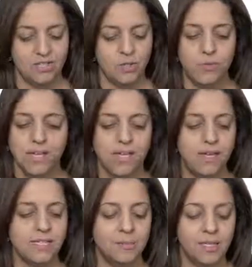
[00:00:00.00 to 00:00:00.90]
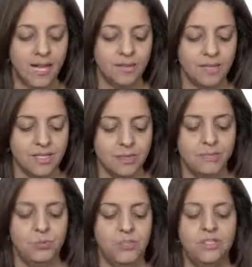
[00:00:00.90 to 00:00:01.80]
So a similar algorithm,
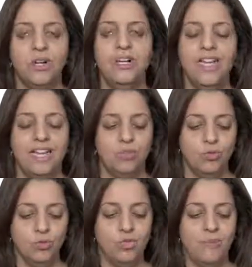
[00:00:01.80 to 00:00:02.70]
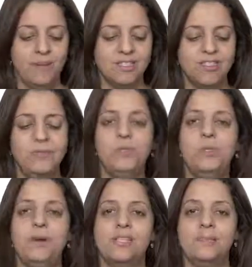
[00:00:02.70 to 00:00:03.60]
but we need again to do the bounce off
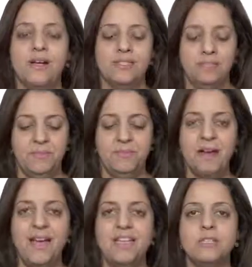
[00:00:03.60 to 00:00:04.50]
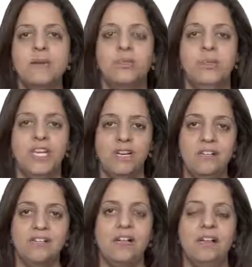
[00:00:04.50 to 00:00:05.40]
between maximize and minimize, but we carry
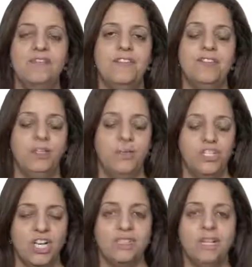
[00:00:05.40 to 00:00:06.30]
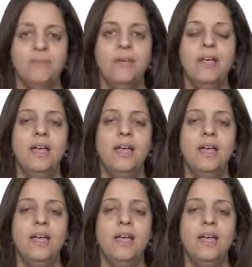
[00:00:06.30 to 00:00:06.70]
these alphas and we check them.